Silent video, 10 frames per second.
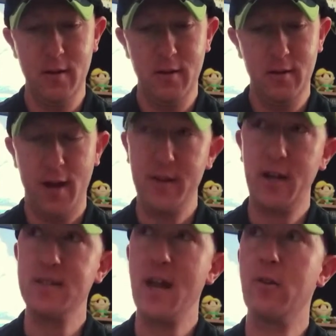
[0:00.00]
I think
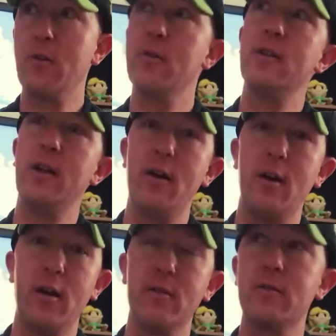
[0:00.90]
I downloaded
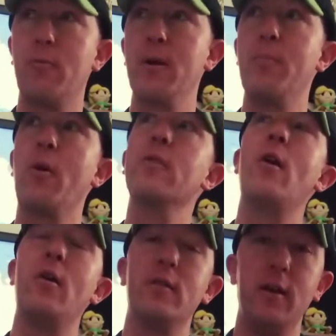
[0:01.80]
the Rebirth
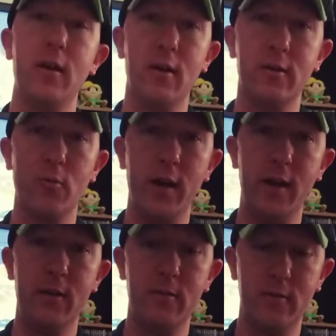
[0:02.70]
on the
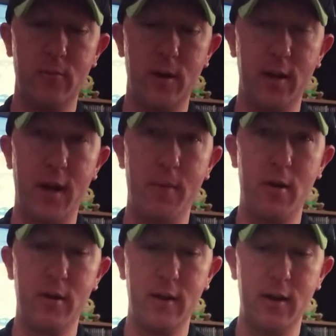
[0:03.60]
Wii when it came
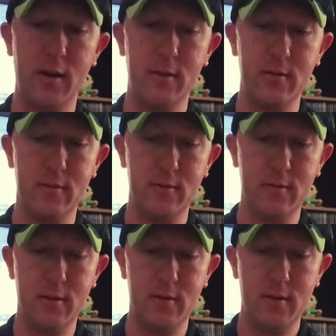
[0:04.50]
out in
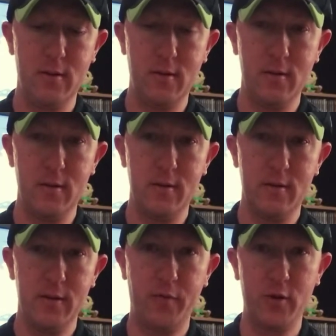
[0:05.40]

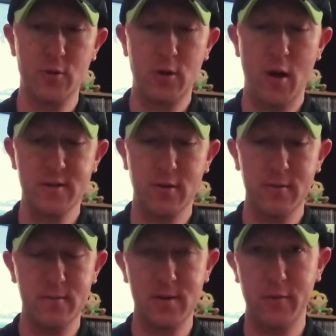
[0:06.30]
the Virtual Console,
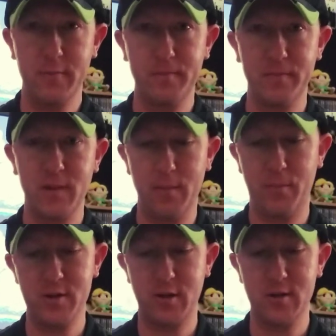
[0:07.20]
so I'm
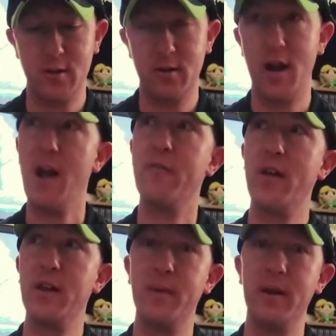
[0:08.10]
pretty sure it's on there. I
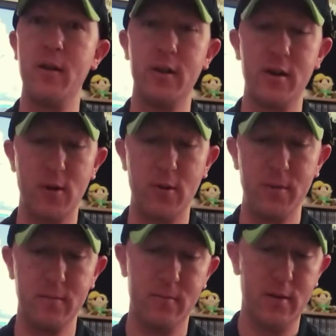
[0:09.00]
think I beat it on there as well,
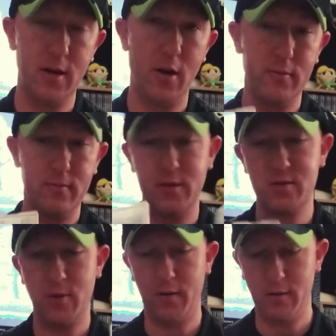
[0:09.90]
but just
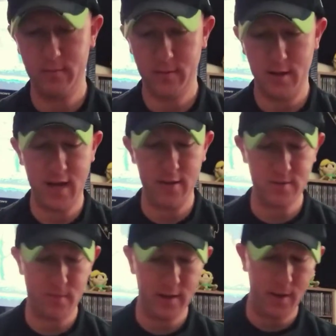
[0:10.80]
whatever. I just have those
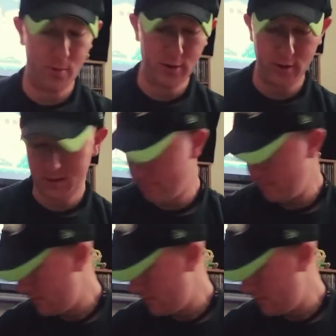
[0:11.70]
in my Game Boy collection.